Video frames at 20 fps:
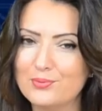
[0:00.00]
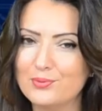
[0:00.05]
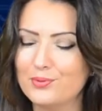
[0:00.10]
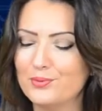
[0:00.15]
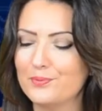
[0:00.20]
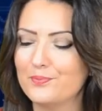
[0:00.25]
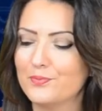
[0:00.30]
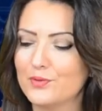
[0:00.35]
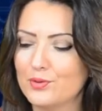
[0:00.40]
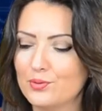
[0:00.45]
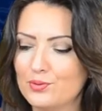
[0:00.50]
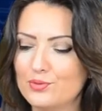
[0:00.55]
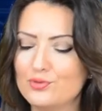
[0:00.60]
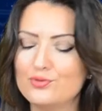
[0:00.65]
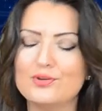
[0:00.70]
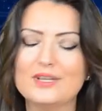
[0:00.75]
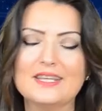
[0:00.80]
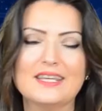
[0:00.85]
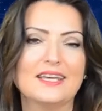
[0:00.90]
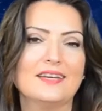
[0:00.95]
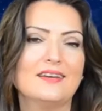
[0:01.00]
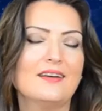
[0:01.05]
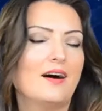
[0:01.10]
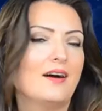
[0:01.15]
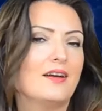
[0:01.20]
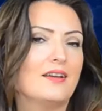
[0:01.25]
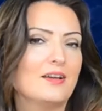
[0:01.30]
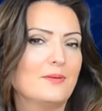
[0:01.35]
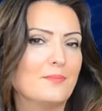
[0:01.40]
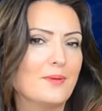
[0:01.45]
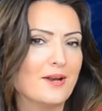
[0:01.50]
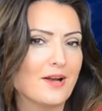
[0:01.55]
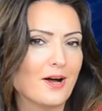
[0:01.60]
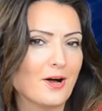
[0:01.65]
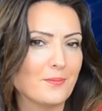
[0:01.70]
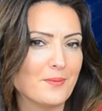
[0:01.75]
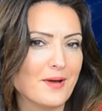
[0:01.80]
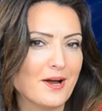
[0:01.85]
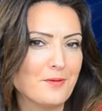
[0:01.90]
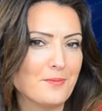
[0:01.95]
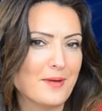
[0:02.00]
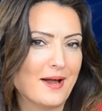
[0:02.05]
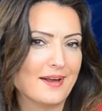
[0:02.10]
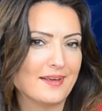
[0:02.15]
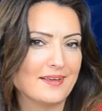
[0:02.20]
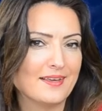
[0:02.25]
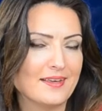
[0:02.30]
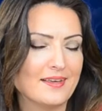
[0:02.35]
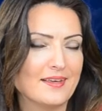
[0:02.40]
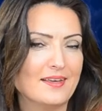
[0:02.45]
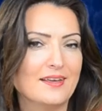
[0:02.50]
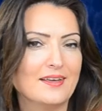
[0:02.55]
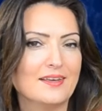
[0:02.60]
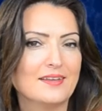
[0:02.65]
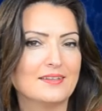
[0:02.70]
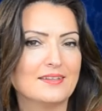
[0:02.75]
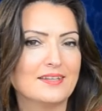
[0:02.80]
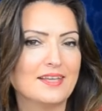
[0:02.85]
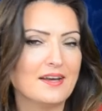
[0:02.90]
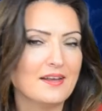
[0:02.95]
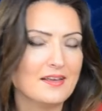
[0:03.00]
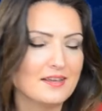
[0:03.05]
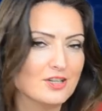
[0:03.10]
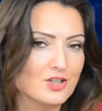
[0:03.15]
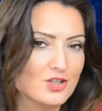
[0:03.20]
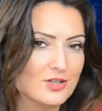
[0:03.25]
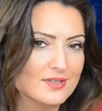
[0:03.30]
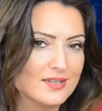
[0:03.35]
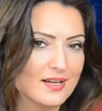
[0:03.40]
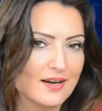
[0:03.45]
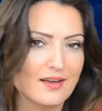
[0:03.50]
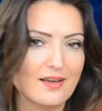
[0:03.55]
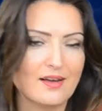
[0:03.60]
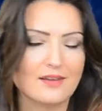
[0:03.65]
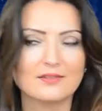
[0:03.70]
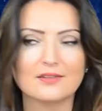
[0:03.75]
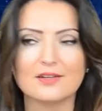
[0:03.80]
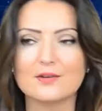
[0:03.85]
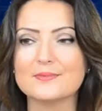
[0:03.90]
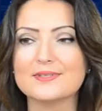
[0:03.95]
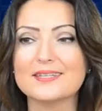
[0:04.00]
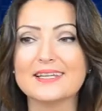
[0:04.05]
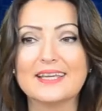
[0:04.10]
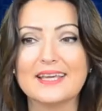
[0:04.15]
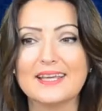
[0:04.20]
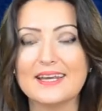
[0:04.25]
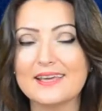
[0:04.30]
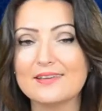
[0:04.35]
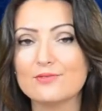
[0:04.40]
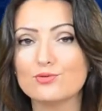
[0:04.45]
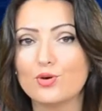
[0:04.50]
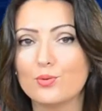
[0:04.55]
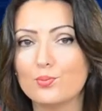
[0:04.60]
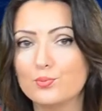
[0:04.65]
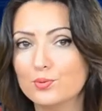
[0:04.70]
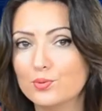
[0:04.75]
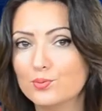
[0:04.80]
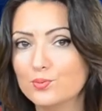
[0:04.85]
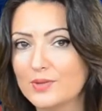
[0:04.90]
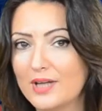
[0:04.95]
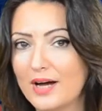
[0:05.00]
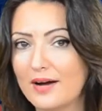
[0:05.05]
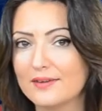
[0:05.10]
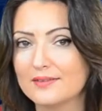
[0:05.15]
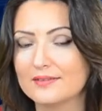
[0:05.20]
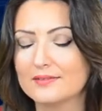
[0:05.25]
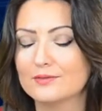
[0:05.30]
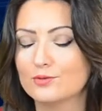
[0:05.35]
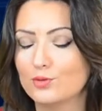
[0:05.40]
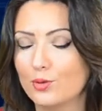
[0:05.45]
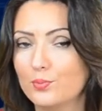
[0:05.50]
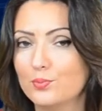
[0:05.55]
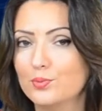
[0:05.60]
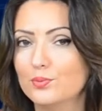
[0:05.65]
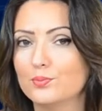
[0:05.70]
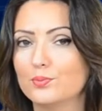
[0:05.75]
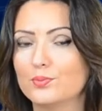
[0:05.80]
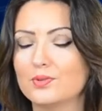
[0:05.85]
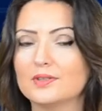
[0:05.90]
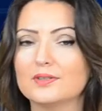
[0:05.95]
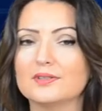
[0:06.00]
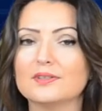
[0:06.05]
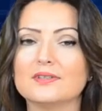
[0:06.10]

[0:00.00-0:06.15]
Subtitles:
You can also follow our videos prepared about the new moon's effects on your sign and your rising sign.